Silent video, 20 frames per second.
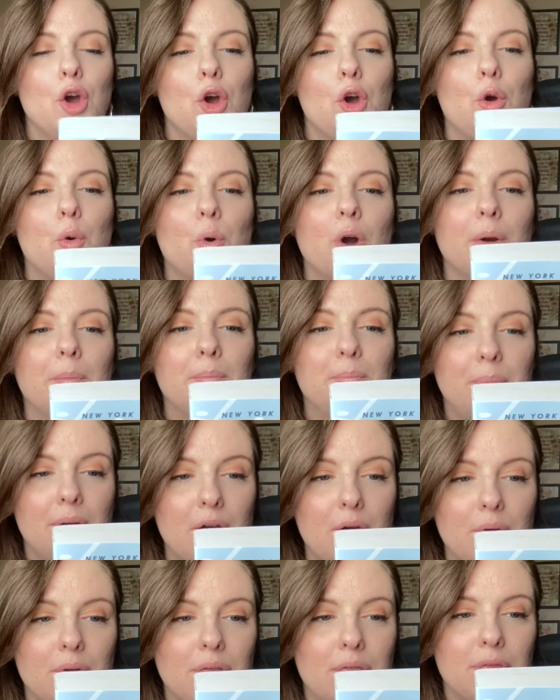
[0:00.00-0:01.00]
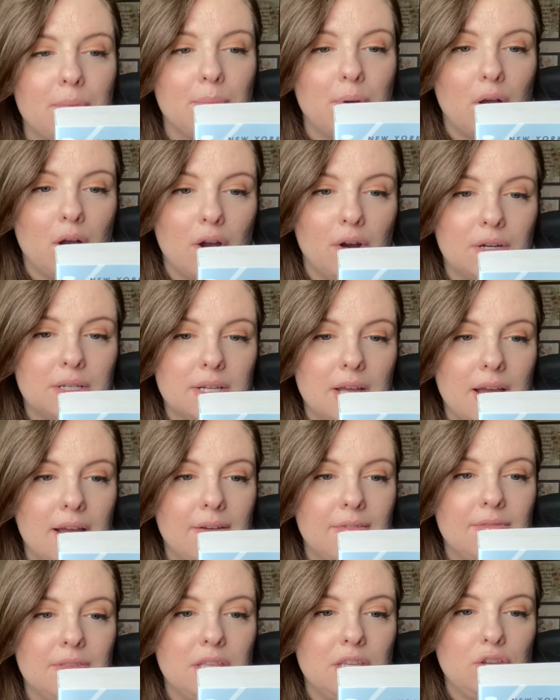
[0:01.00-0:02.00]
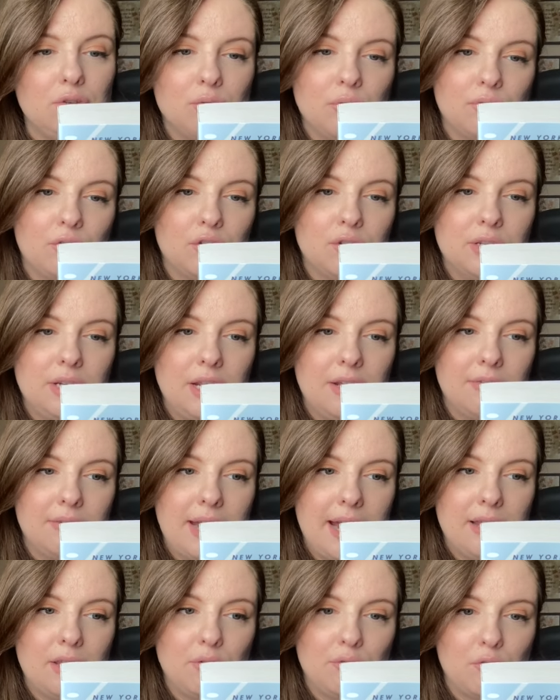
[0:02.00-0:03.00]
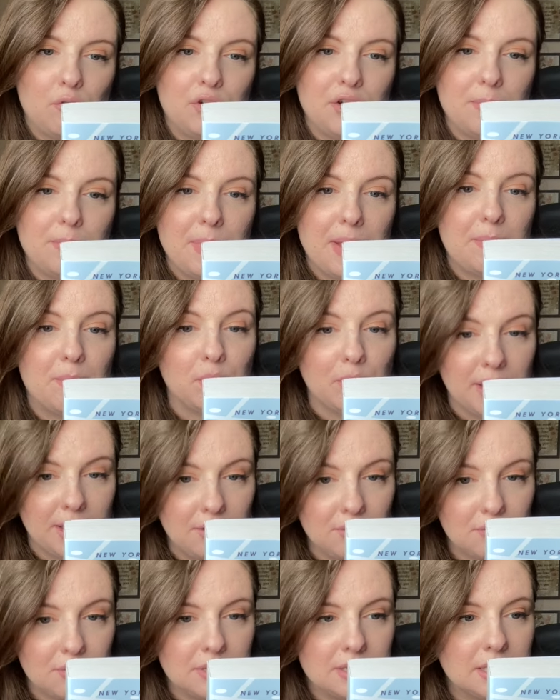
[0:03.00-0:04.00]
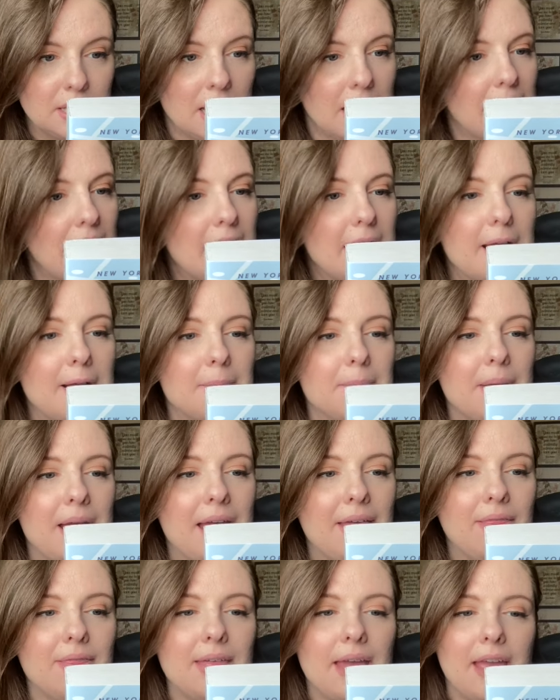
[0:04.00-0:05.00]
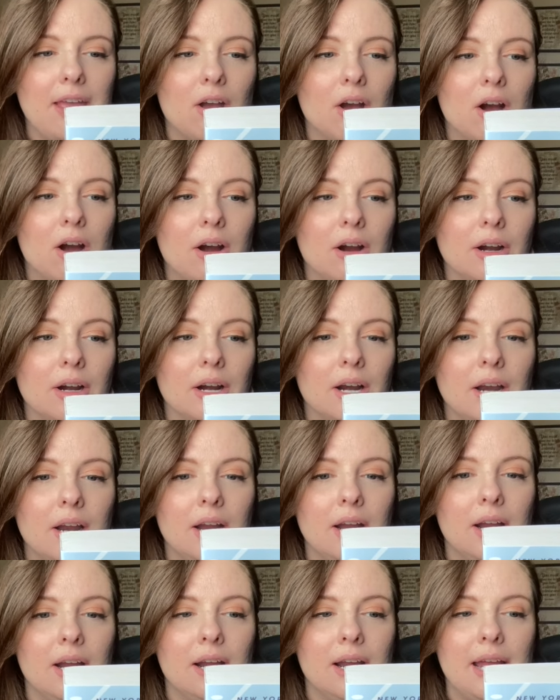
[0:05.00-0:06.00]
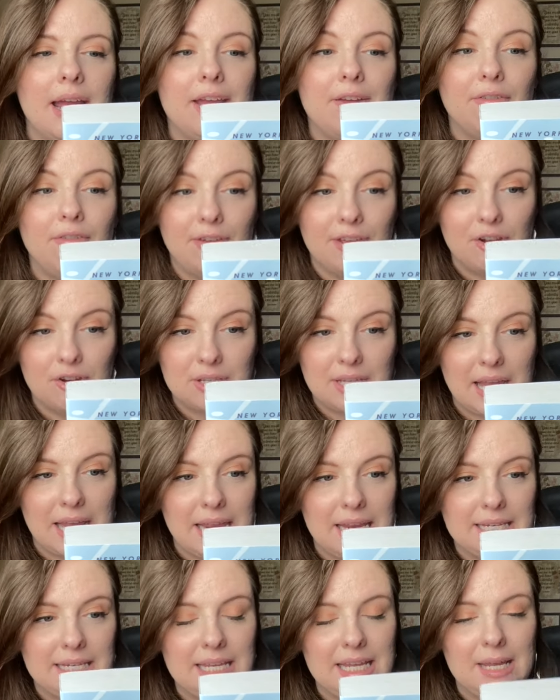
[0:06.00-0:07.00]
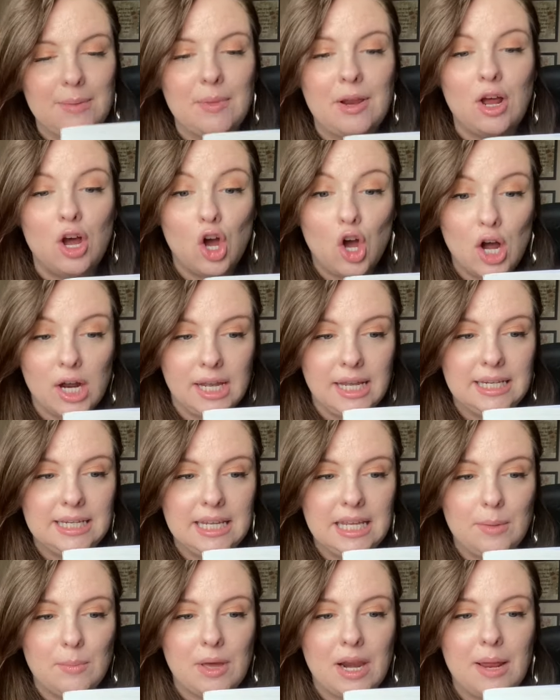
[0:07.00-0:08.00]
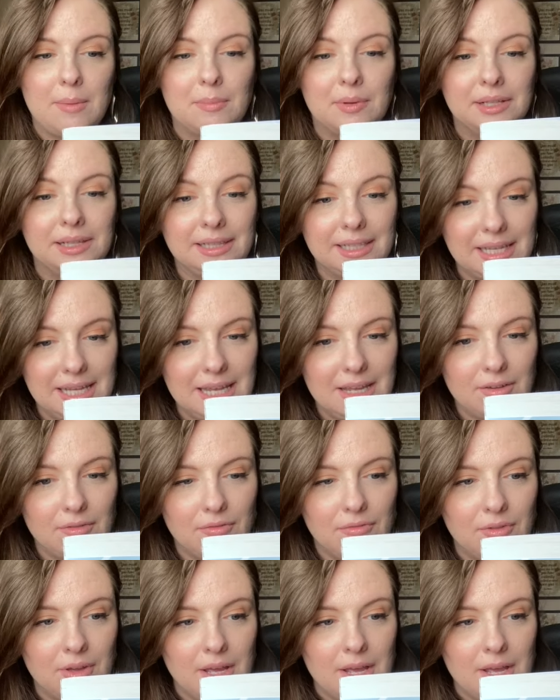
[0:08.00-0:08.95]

who are both part of the University of California, Maple Hills, um, and they are a figure skating team and a hockey team, and I believe